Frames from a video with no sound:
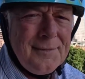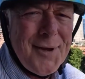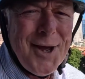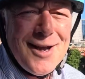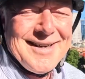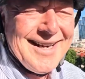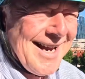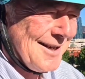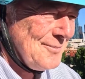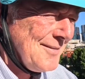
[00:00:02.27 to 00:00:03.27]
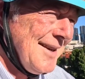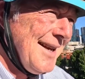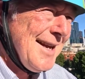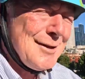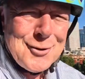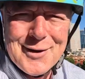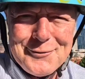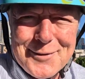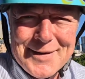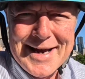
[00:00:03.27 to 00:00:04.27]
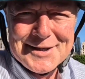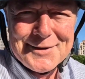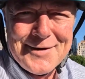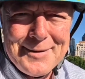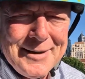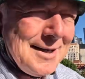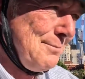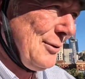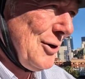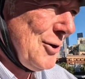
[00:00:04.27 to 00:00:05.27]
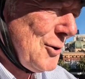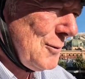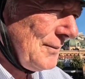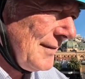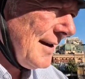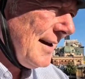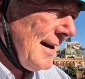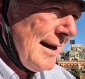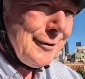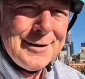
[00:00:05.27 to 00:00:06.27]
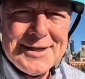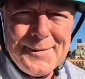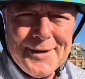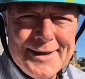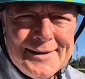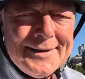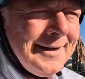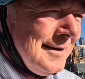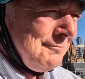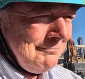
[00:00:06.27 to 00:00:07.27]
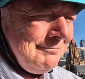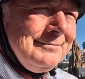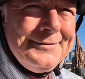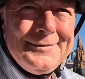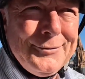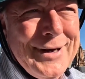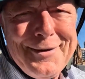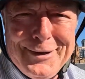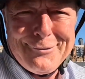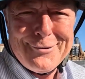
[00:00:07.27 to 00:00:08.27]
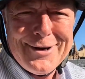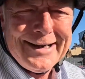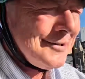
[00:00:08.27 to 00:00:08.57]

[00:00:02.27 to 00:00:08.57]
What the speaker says: Oh, g'day. It's Gordy from the AxisOfEpic. Doing something, or having a ride as